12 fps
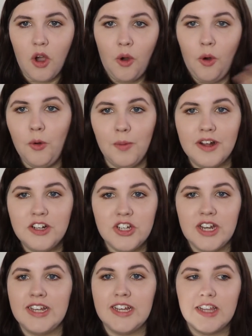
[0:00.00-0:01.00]
a whole bunch
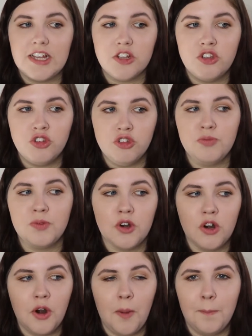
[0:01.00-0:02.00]
and get like a
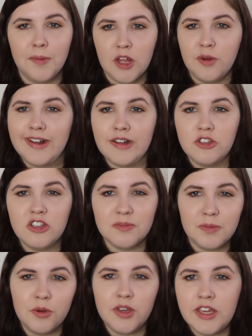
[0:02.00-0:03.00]
super blown out
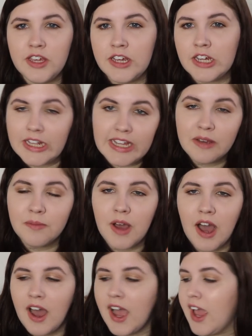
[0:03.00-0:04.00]
smoky glam
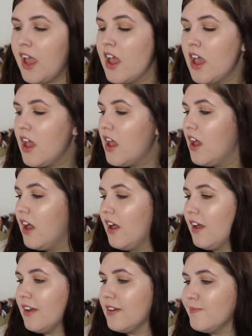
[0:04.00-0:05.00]
eye.
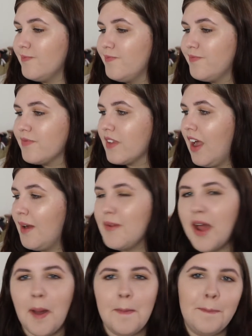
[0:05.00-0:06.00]
I'm
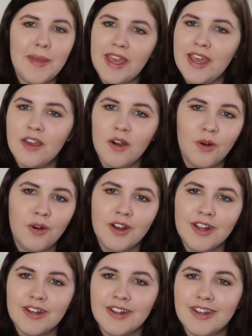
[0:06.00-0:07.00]
not big
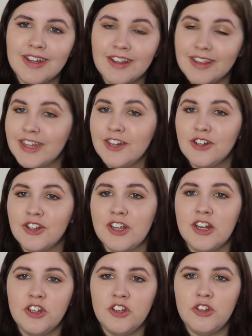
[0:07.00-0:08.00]
on glitters
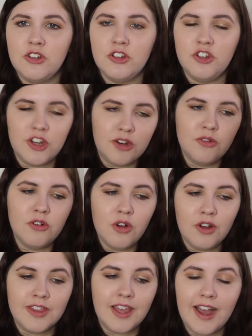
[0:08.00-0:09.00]
in general
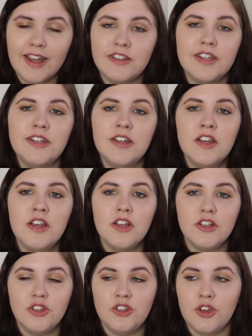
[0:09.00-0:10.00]
on the eyelid,
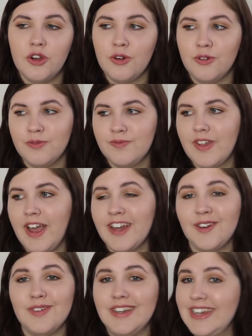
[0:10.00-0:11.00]
so I
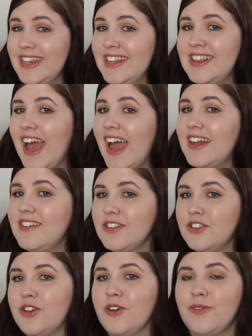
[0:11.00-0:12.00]
don't need that.
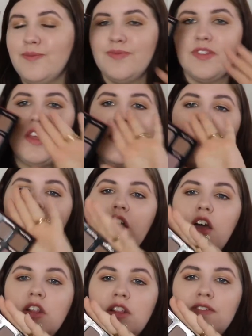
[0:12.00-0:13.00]
So
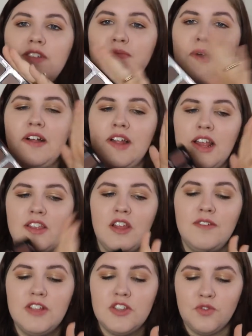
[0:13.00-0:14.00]
love this palette,
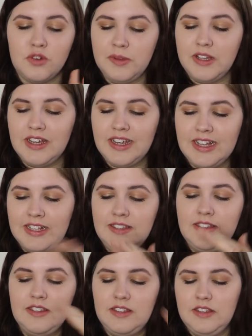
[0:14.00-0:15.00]
love this formula.
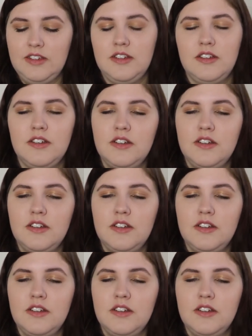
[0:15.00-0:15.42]
It's